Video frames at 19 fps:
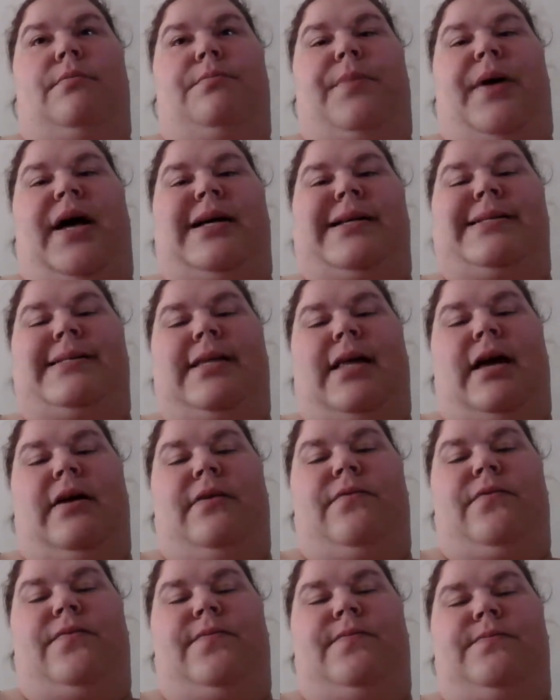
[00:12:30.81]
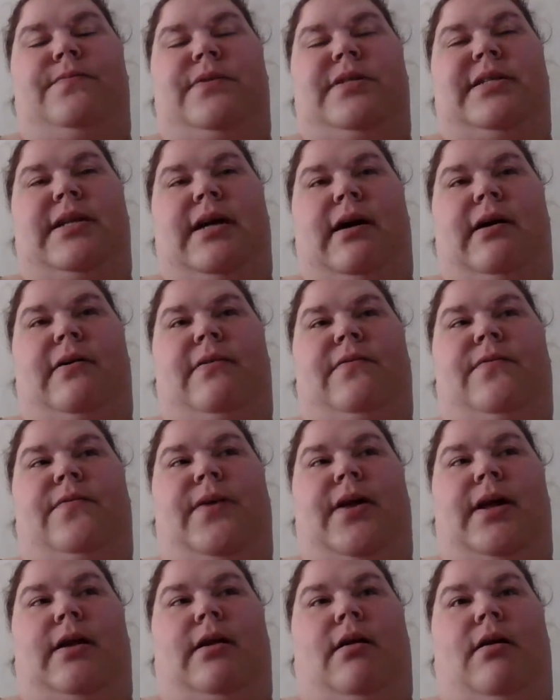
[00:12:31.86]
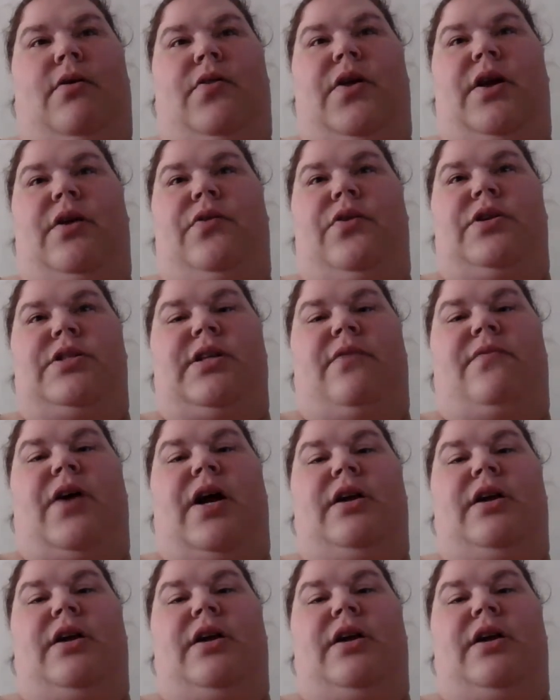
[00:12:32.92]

past life stuff and all that other stuff.